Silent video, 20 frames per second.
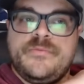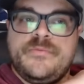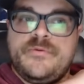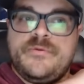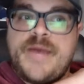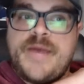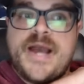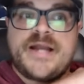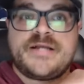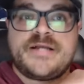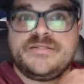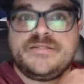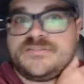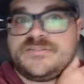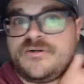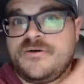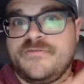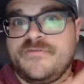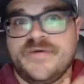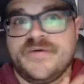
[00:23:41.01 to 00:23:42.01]
but Matt
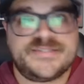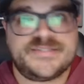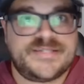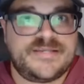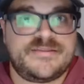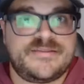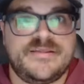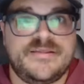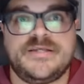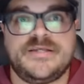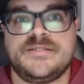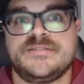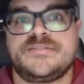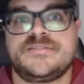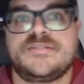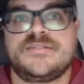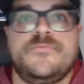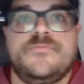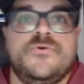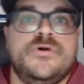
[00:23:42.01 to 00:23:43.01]
Consalves, I think, is
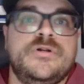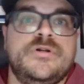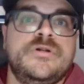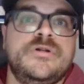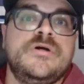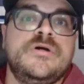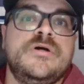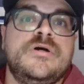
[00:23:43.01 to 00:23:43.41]
someone